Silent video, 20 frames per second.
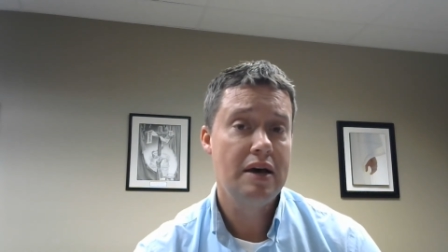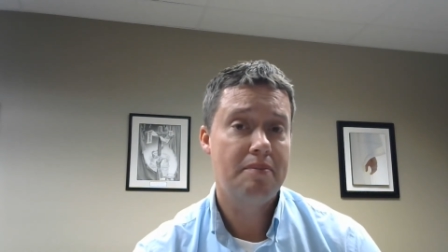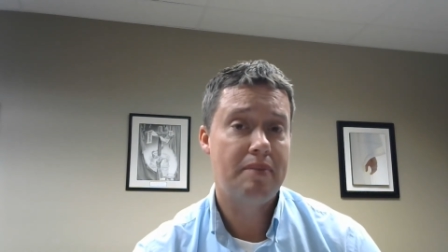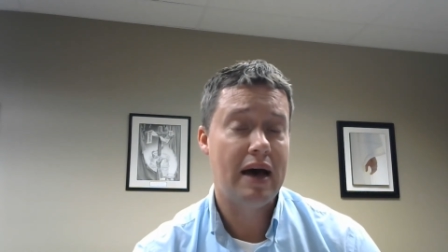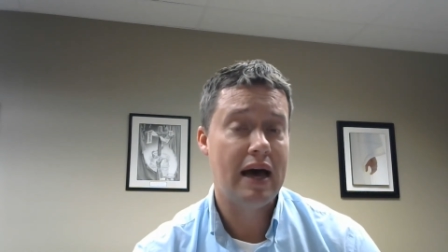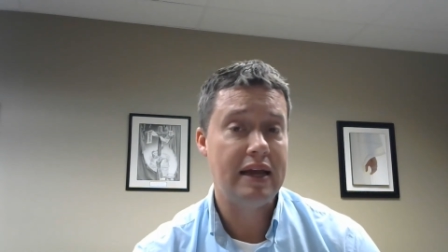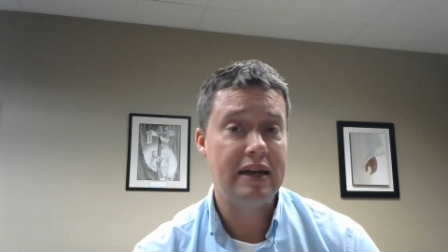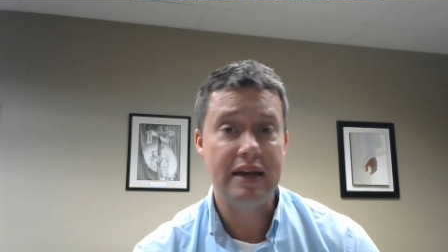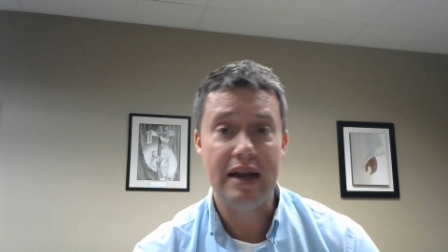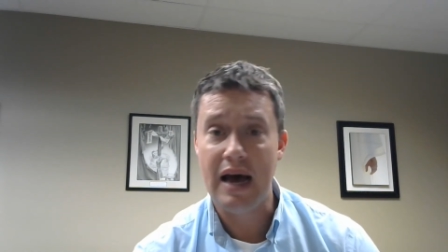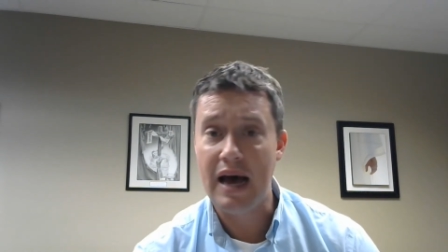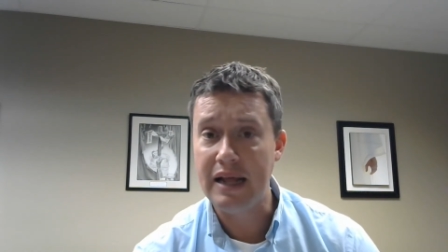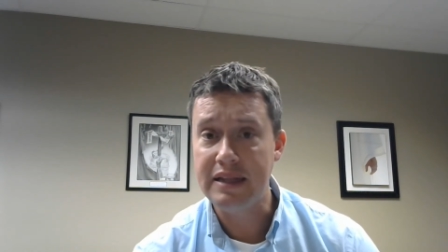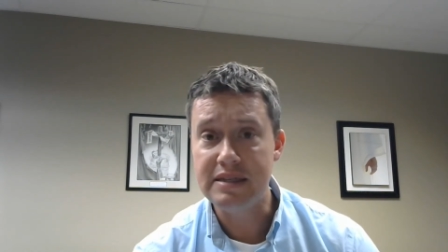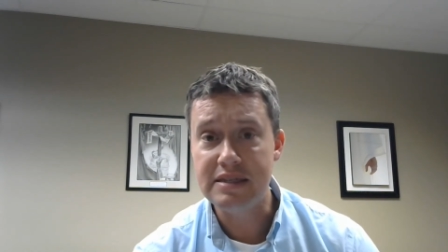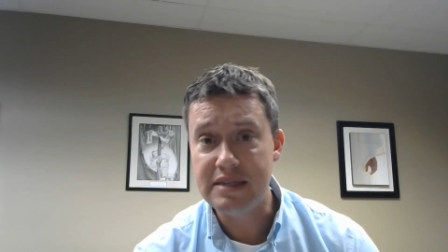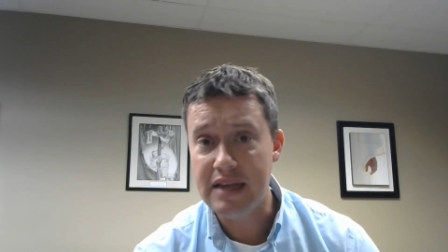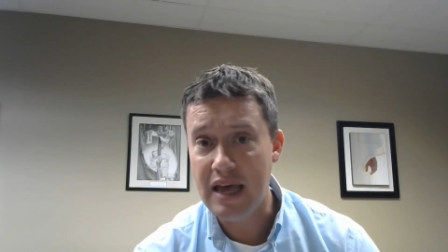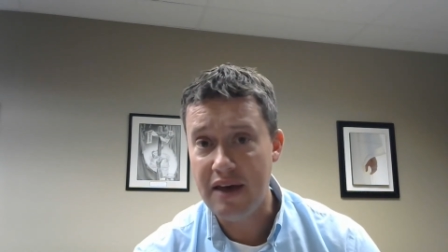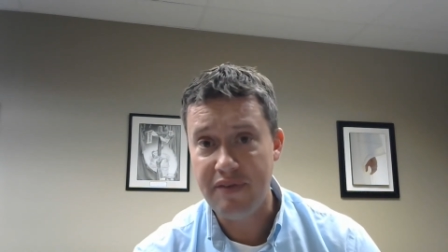by
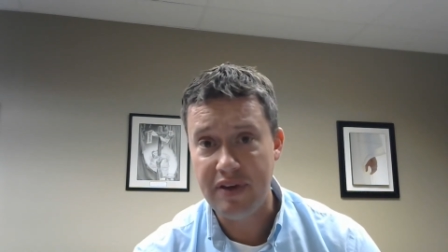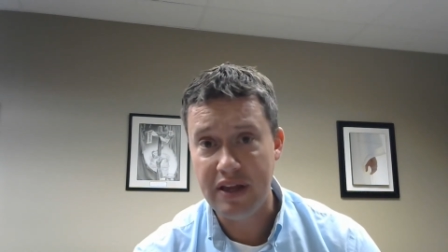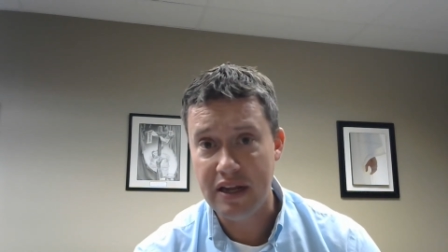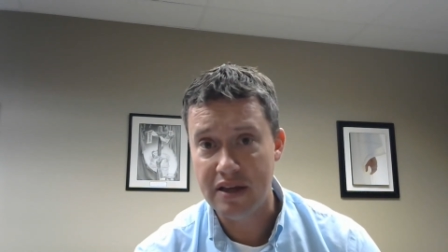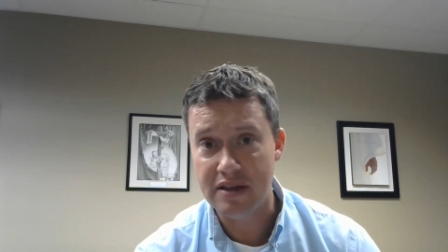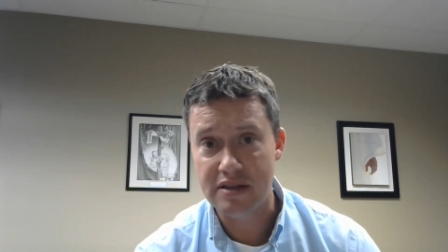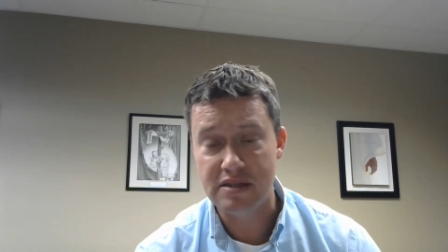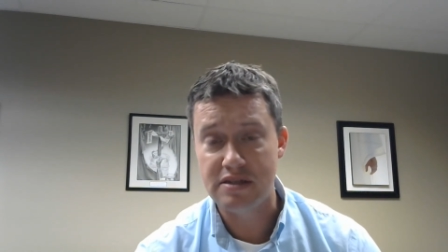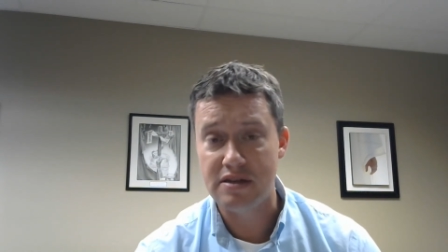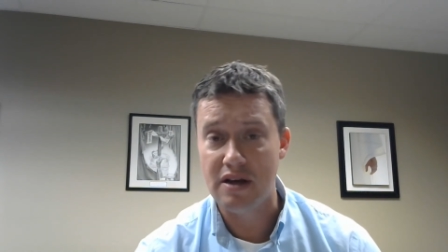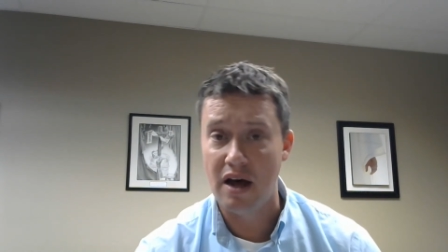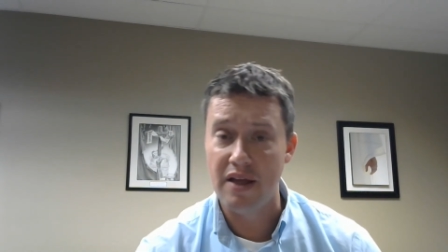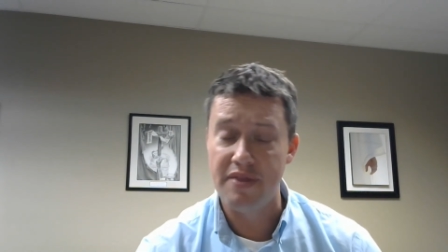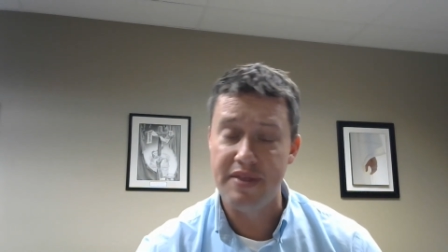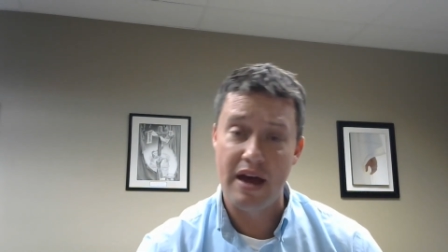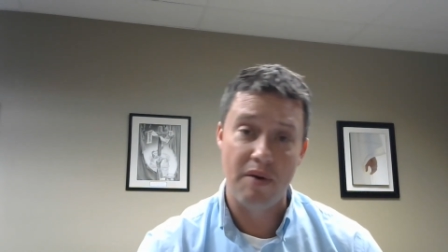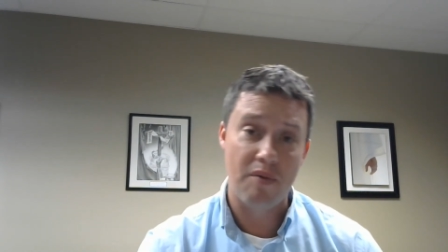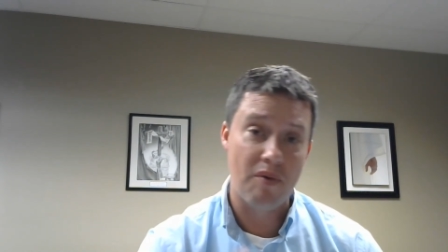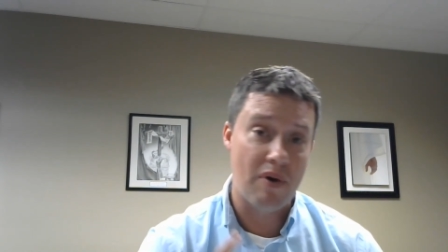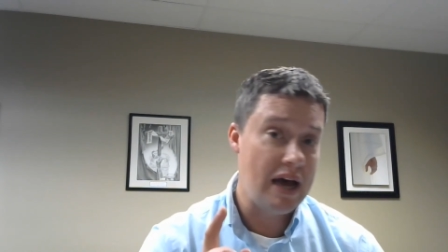not saving his son.
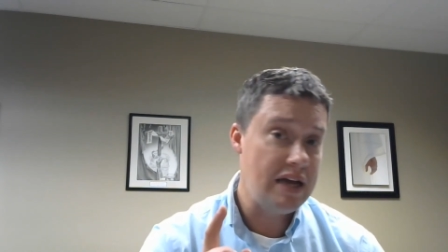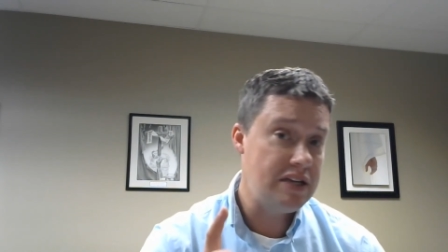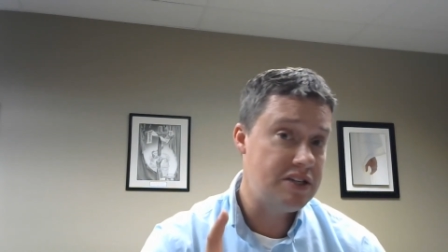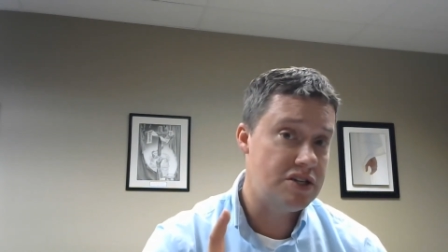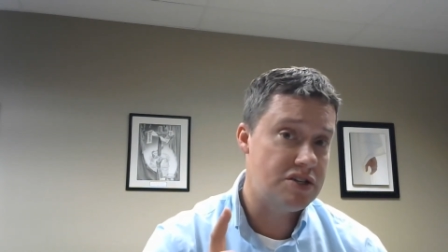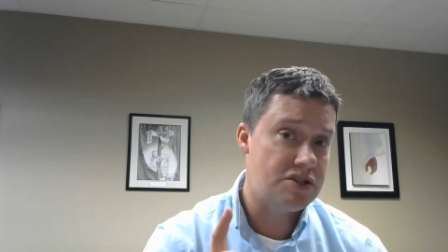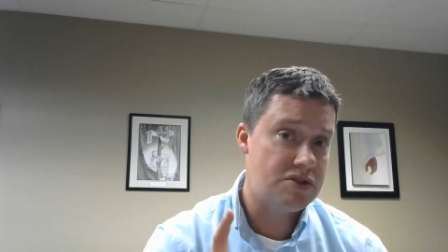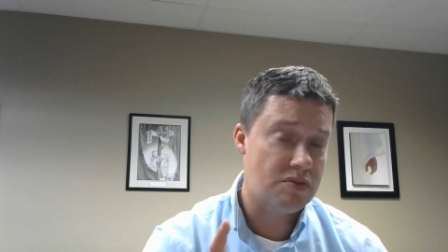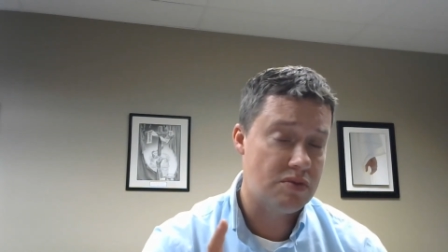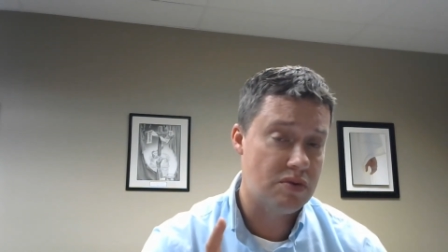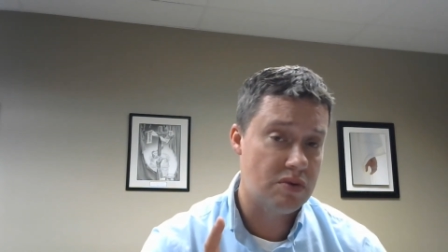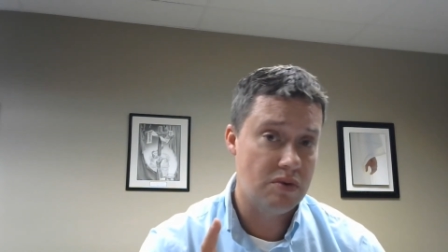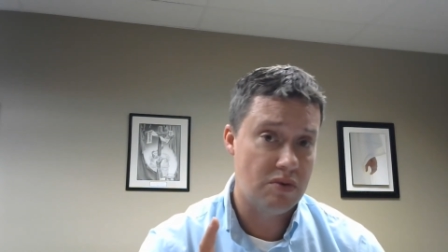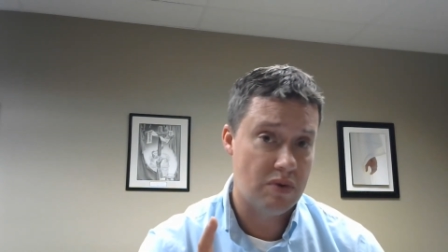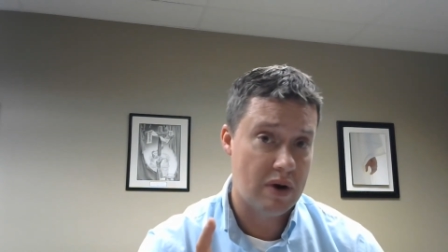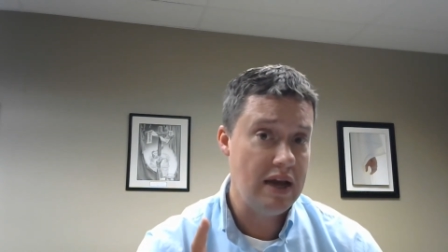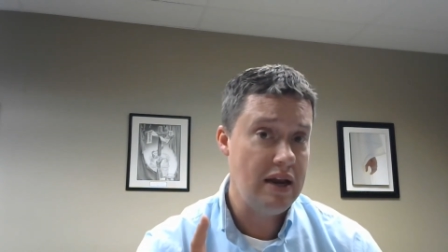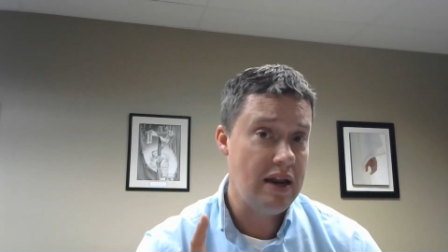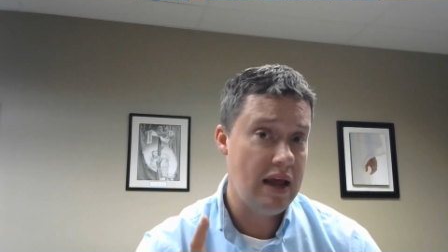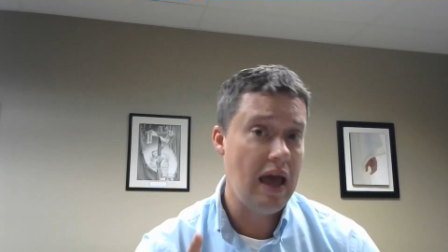That righteous
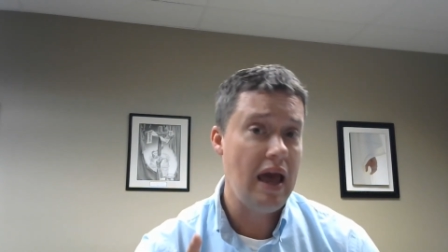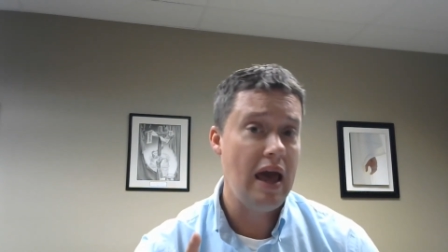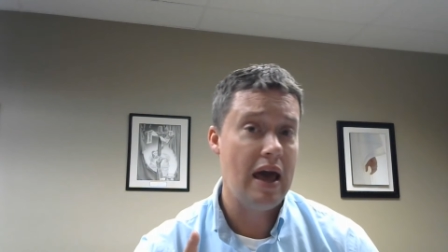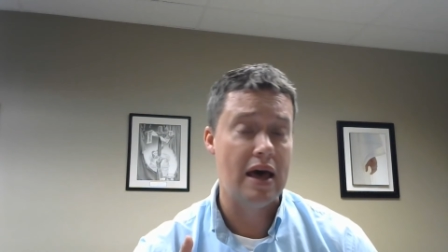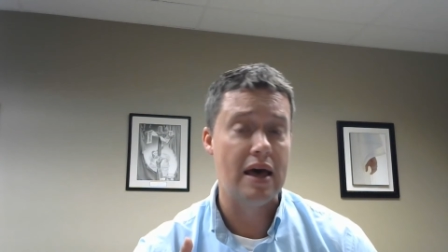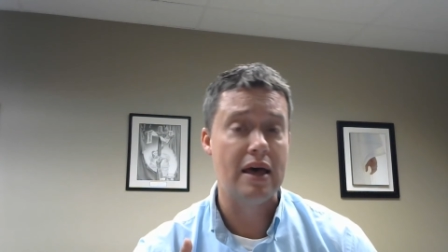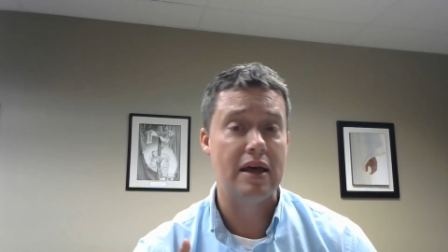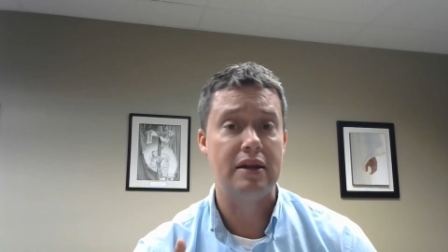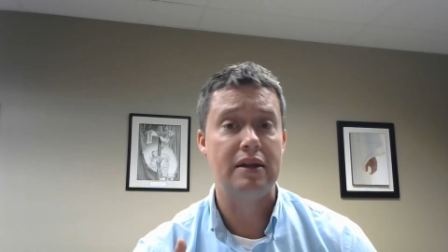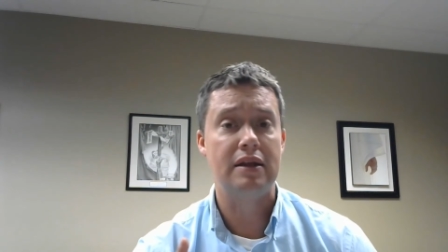right hand